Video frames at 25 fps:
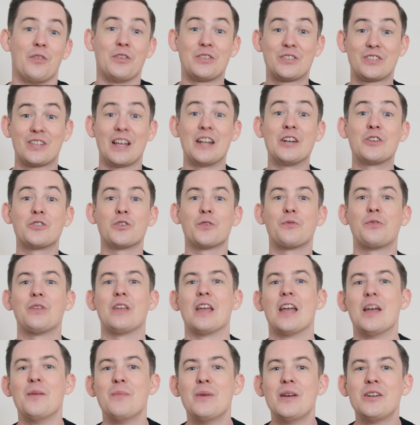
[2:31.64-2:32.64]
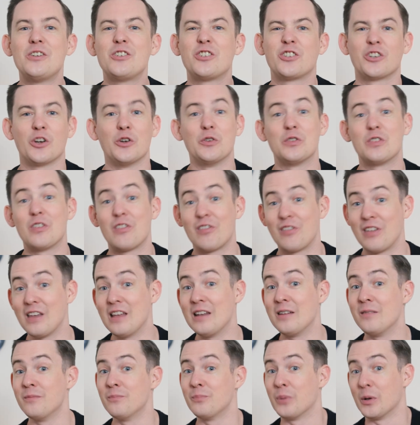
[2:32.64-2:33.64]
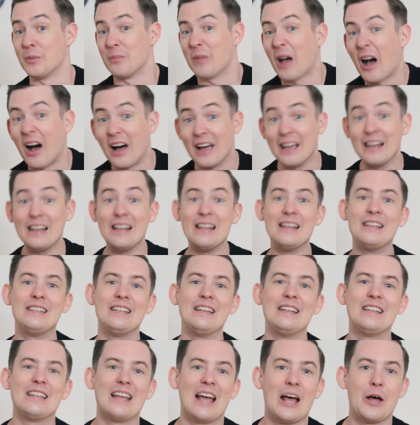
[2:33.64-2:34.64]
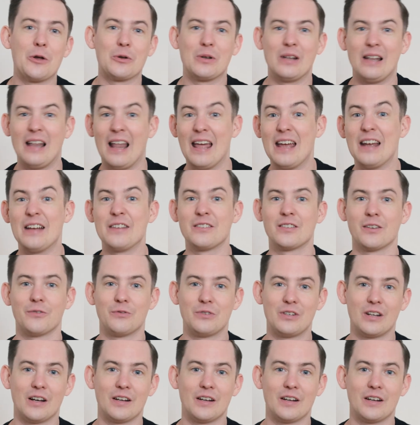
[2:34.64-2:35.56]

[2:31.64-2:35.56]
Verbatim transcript: The center of the image shows thin but highly detailed layers of